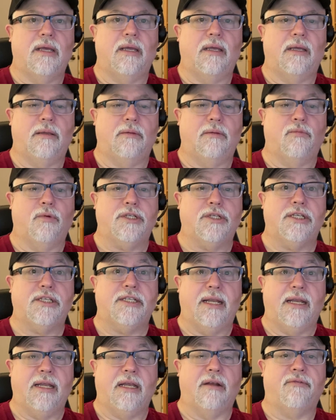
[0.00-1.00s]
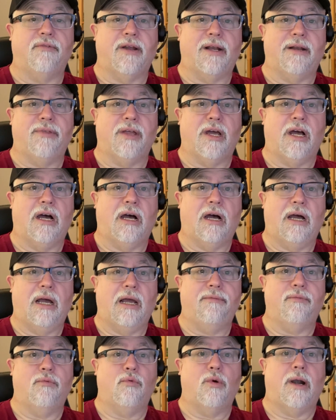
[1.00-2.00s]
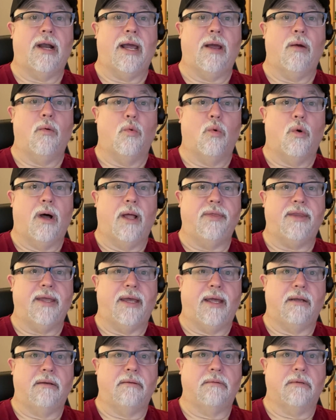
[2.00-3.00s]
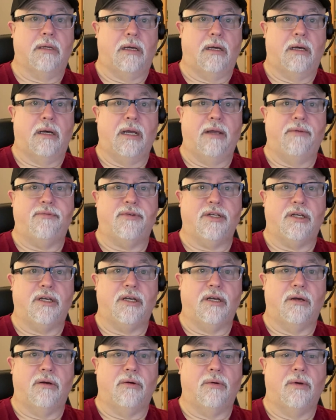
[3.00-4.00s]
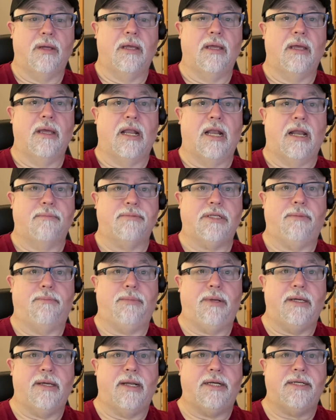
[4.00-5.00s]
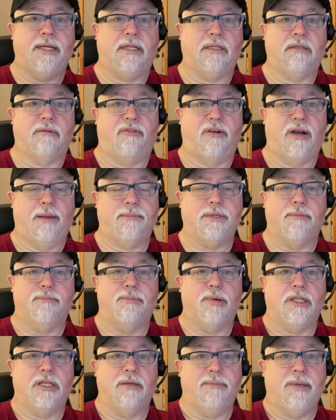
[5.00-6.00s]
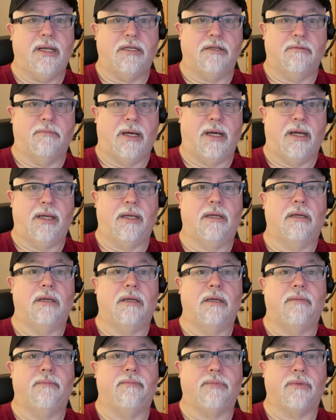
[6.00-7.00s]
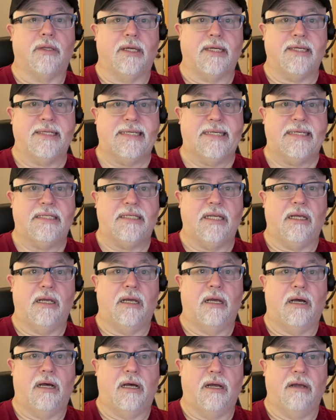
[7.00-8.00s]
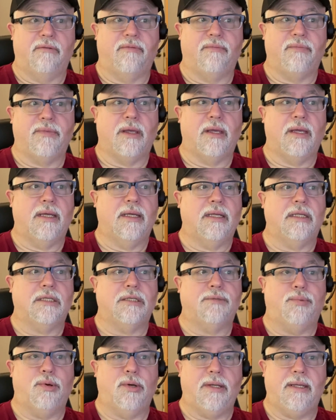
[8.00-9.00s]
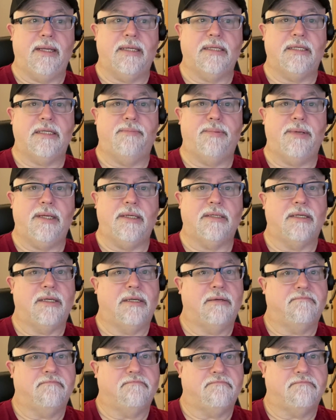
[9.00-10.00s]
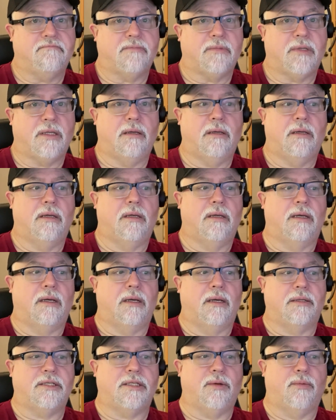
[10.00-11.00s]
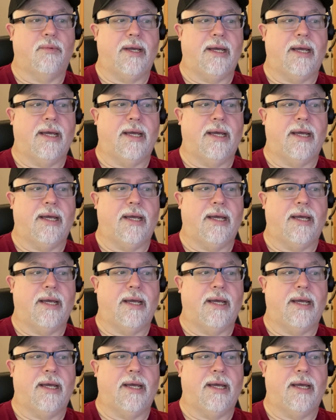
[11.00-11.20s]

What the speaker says: which is sitting in front of the hive where I want that hive to go, and I'm simply going to take the frames and put them into my existing hive. It's pretty easy peasy. That's the way I